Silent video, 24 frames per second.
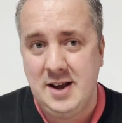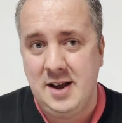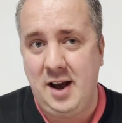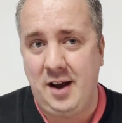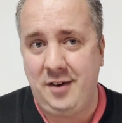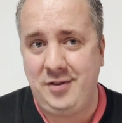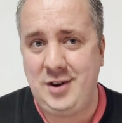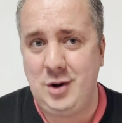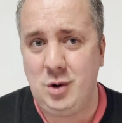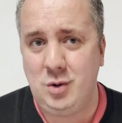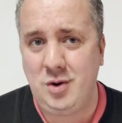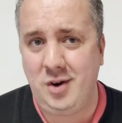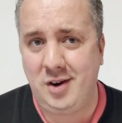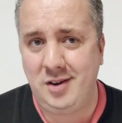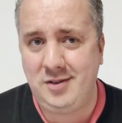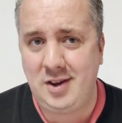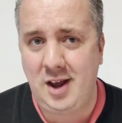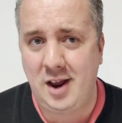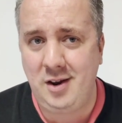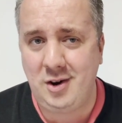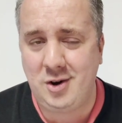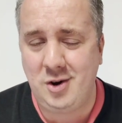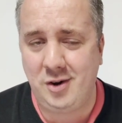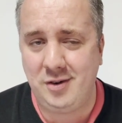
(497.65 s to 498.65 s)
I've still got a
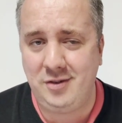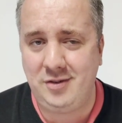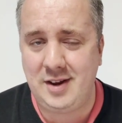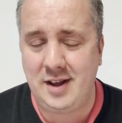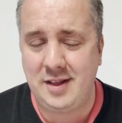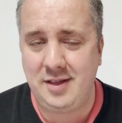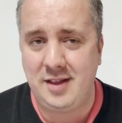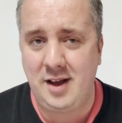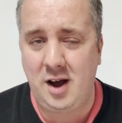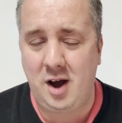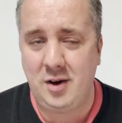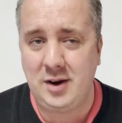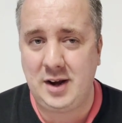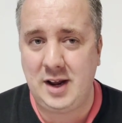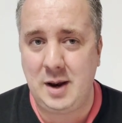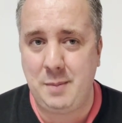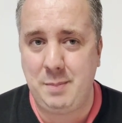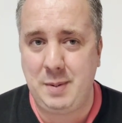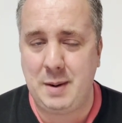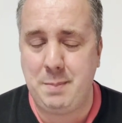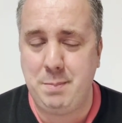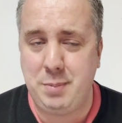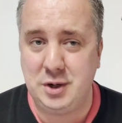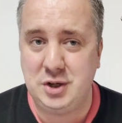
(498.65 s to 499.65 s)
ton of content that I'm going to
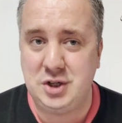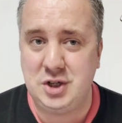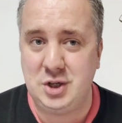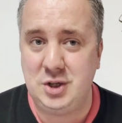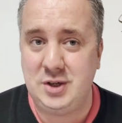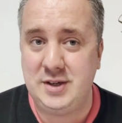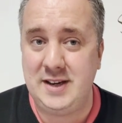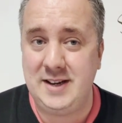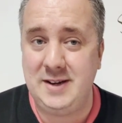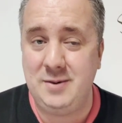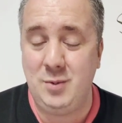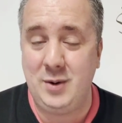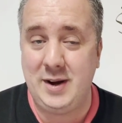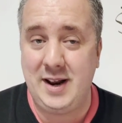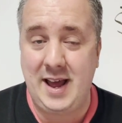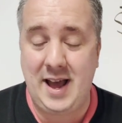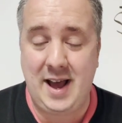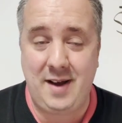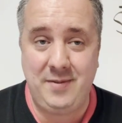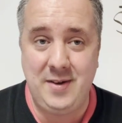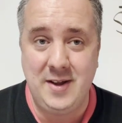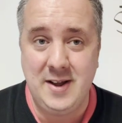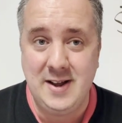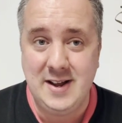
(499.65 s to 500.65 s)
be producing. We're going to
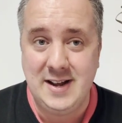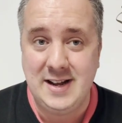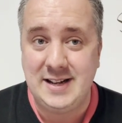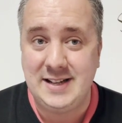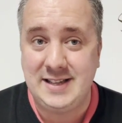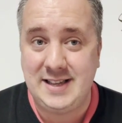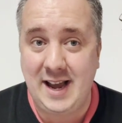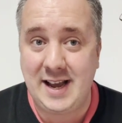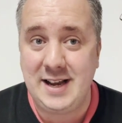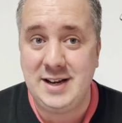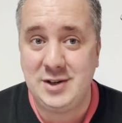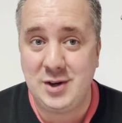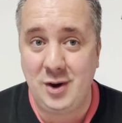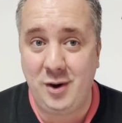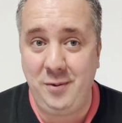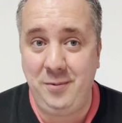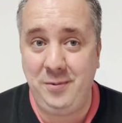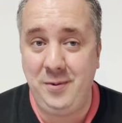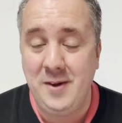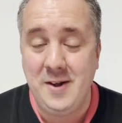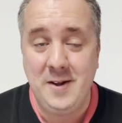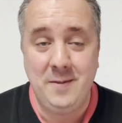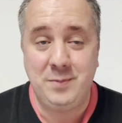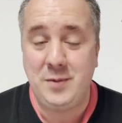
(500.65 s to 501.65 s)
have days
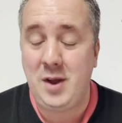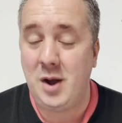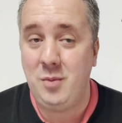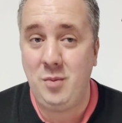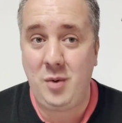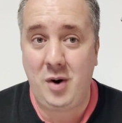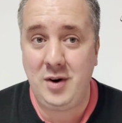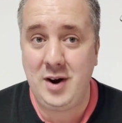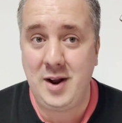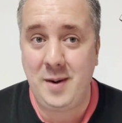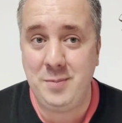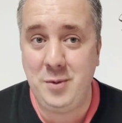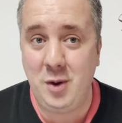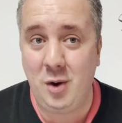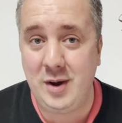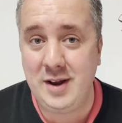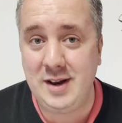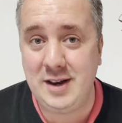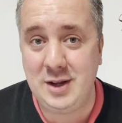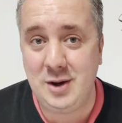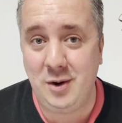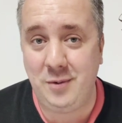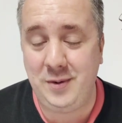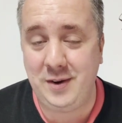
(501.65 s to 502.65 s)
off. Don't worry, I'm not
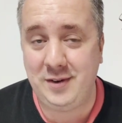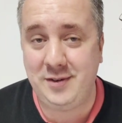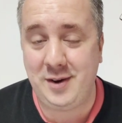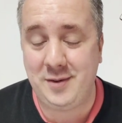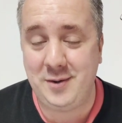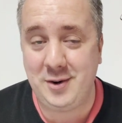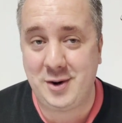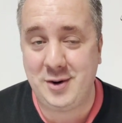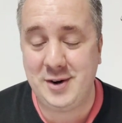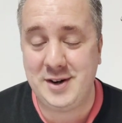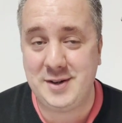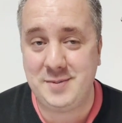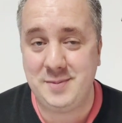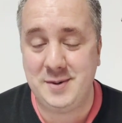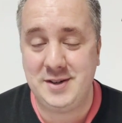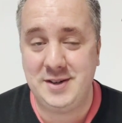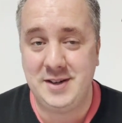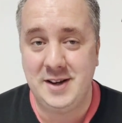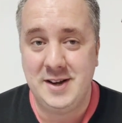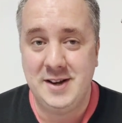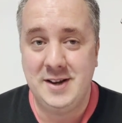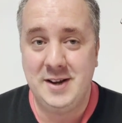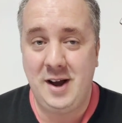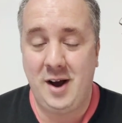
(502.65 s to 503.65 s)
in the office over
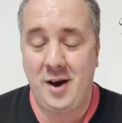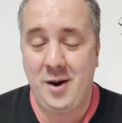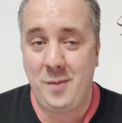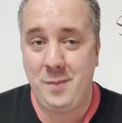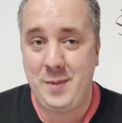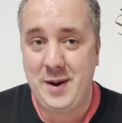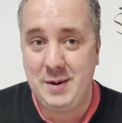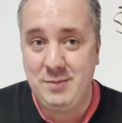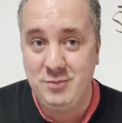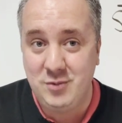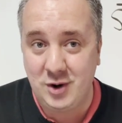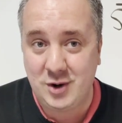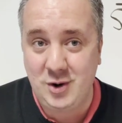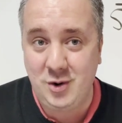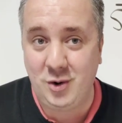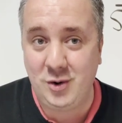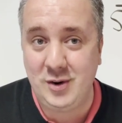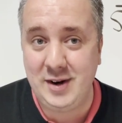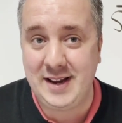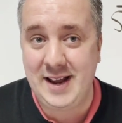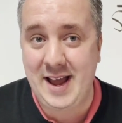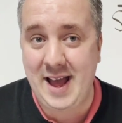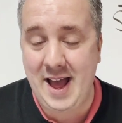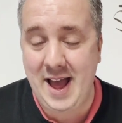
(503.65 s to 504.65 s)
Christmas. I'll be
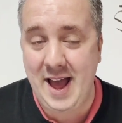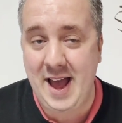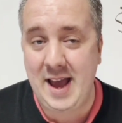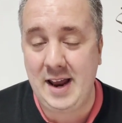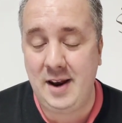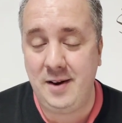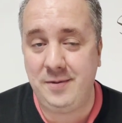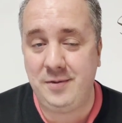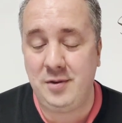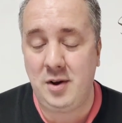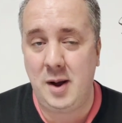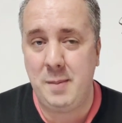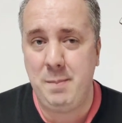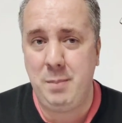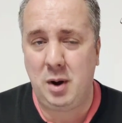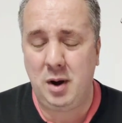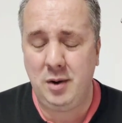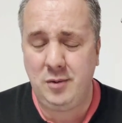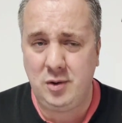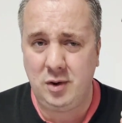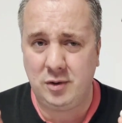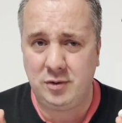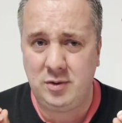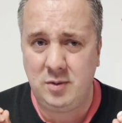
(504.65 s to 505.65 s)
recording it ahead of time, but
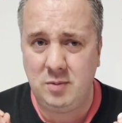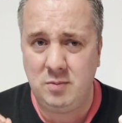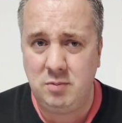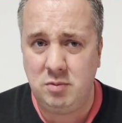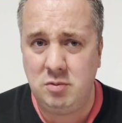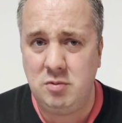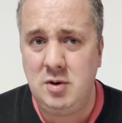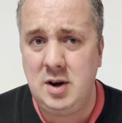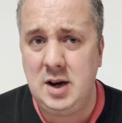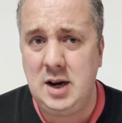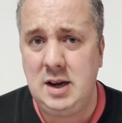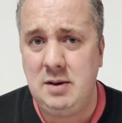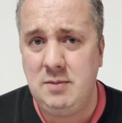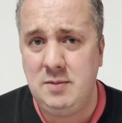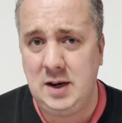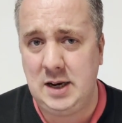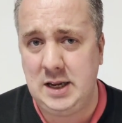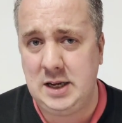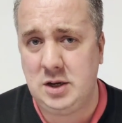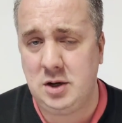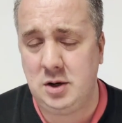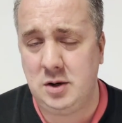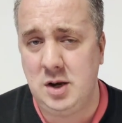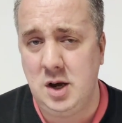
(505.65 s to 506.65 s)
I've got some really,
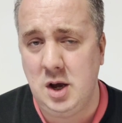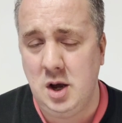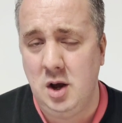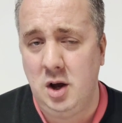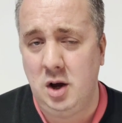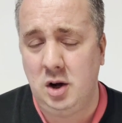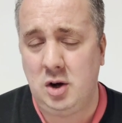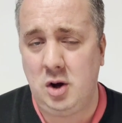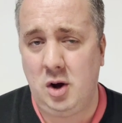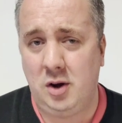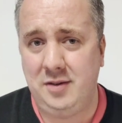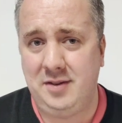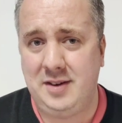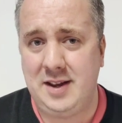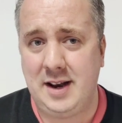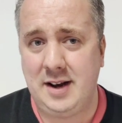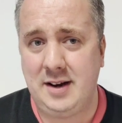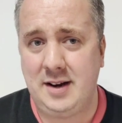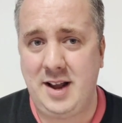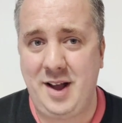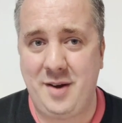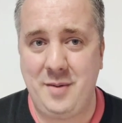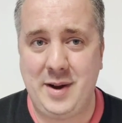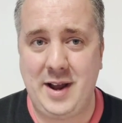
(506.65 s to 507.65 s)
really good
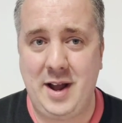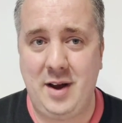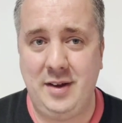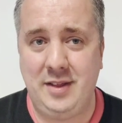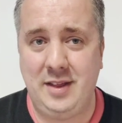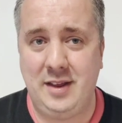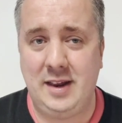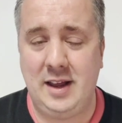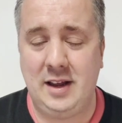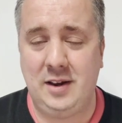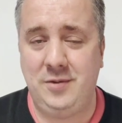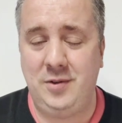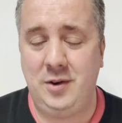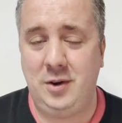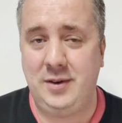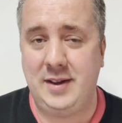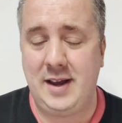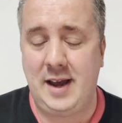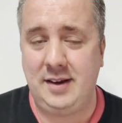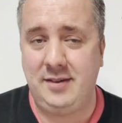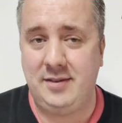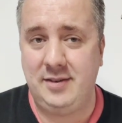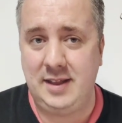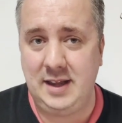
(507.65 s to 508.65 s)
content coming out in the next few
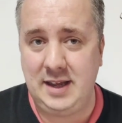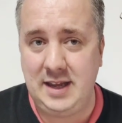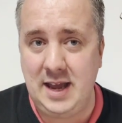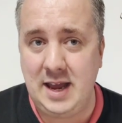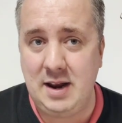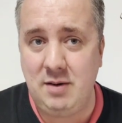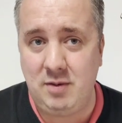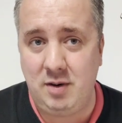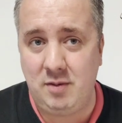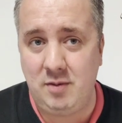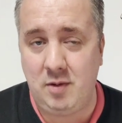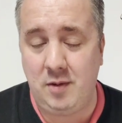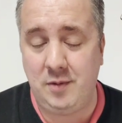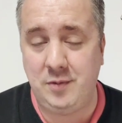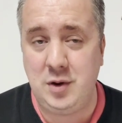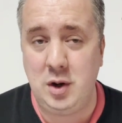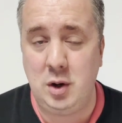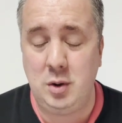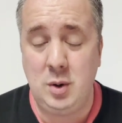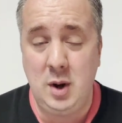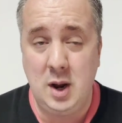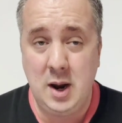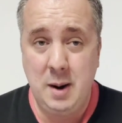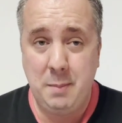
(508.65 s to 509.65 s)
days. The year in
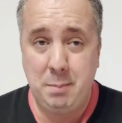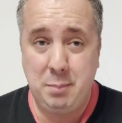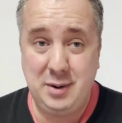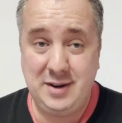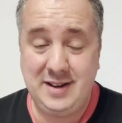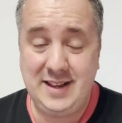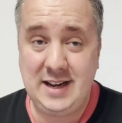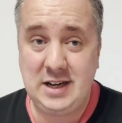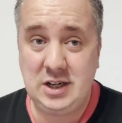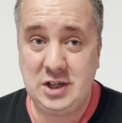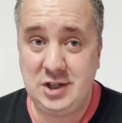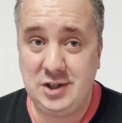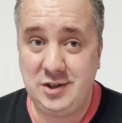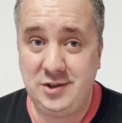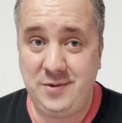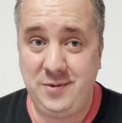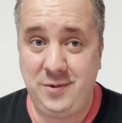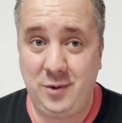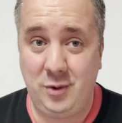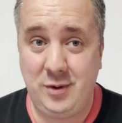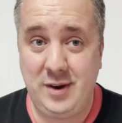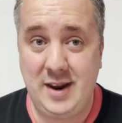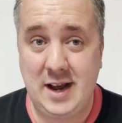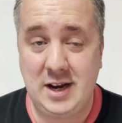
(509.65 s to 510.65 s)
review, predictions
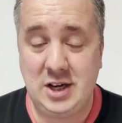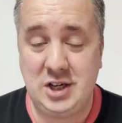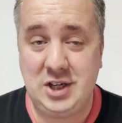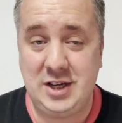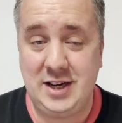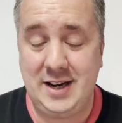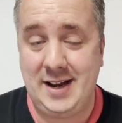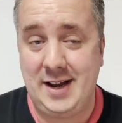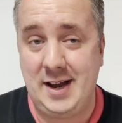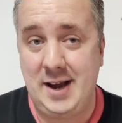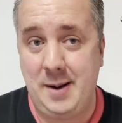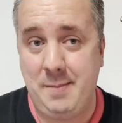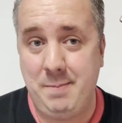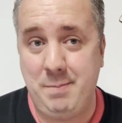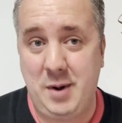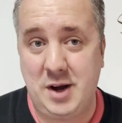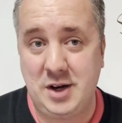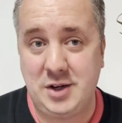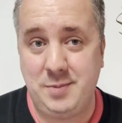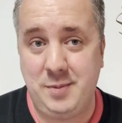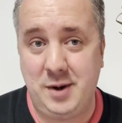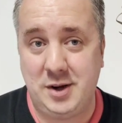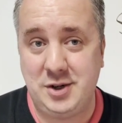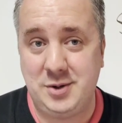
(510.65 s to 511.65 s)
for next year, and
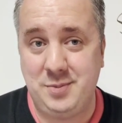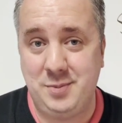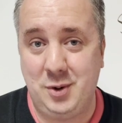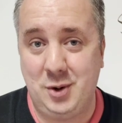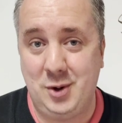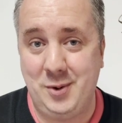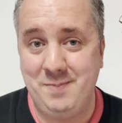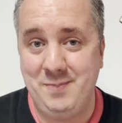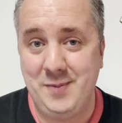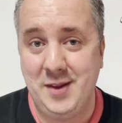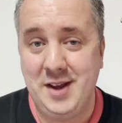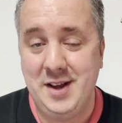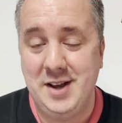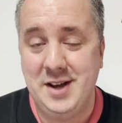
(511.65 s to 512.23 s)
much, much more.